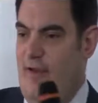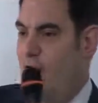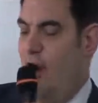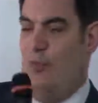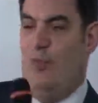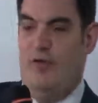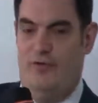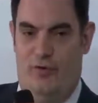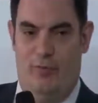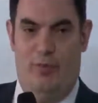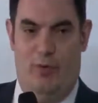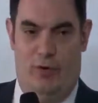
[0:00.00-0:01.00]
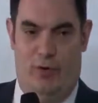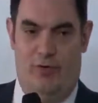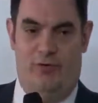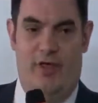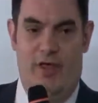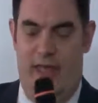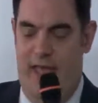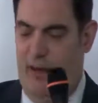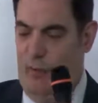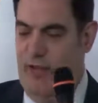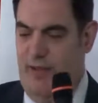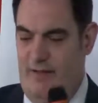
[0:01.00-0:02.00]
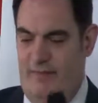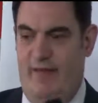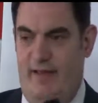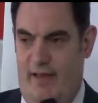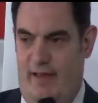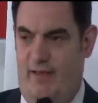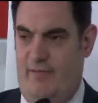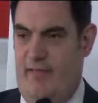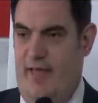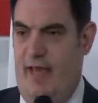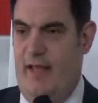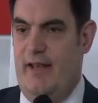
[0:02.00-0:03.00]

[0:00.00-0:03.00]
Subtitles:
our western borders, and we could defend against that.